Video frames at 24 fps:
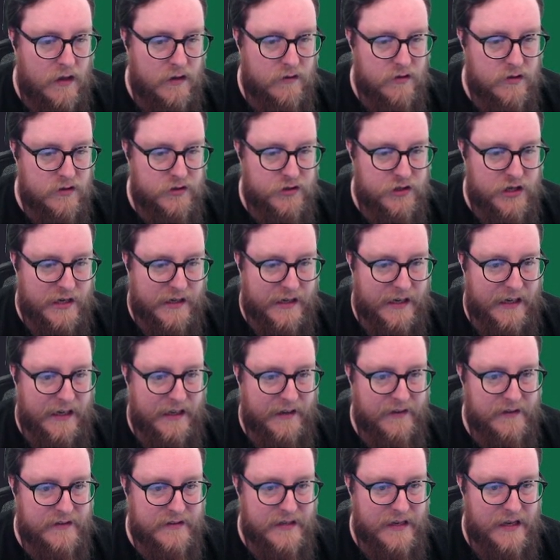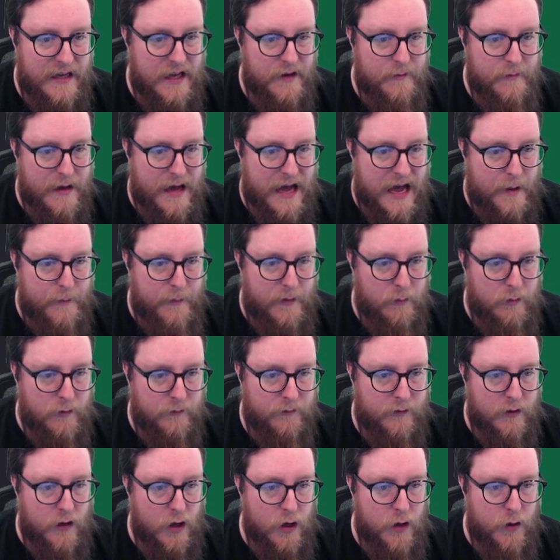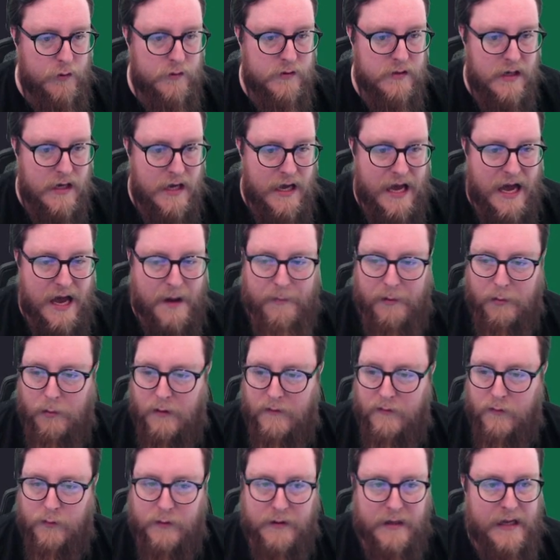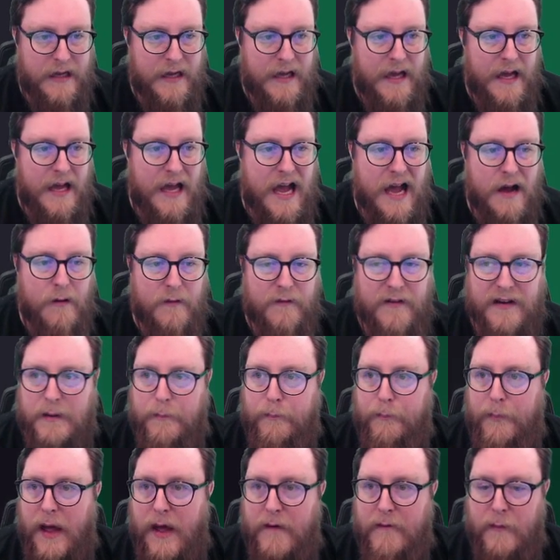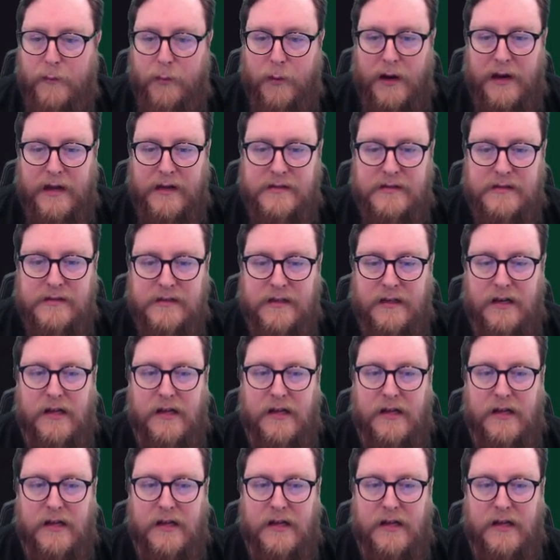just checking the team. Happy with those. Happy with everyone here. We've had a bit of a break since